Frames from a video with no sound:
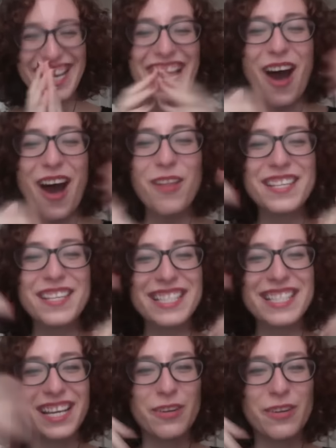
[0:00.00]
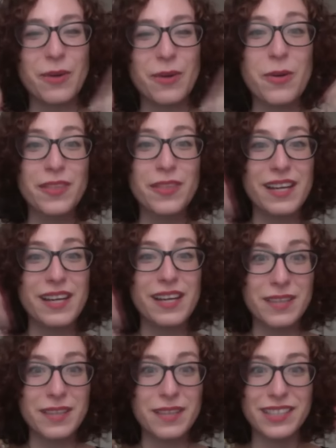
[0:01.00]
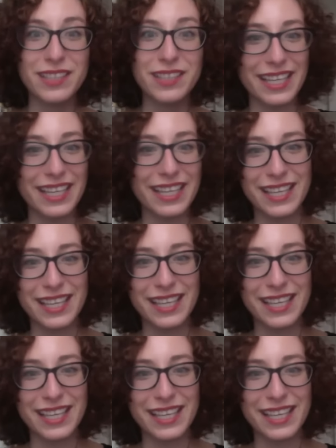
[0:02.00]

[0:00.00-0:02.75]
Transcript: All this like growth and up leveling and things.